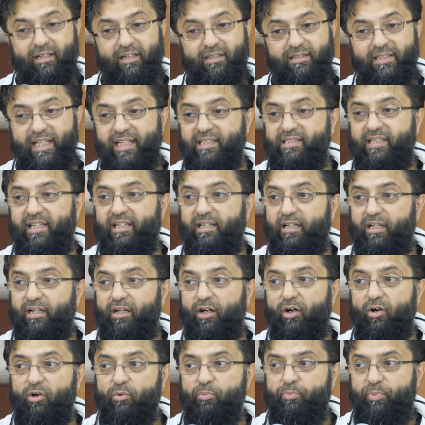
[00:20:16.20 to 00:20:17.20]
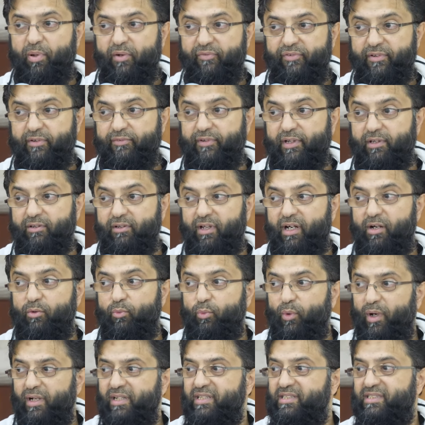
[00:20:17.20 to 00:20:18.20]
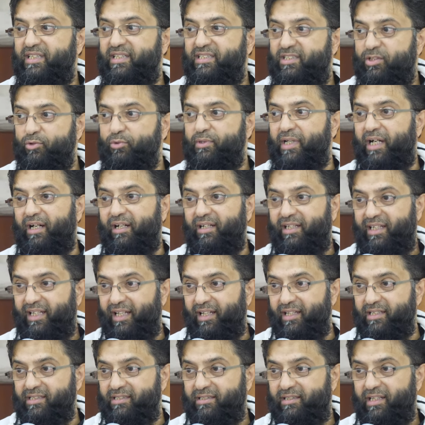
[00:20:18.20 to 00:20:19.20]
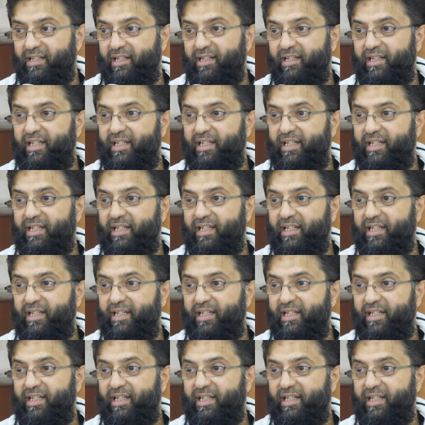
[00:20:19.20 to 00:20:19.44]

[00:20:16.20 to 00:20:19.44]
They said, "O Prophet of Allah, what is the two that are cursed?"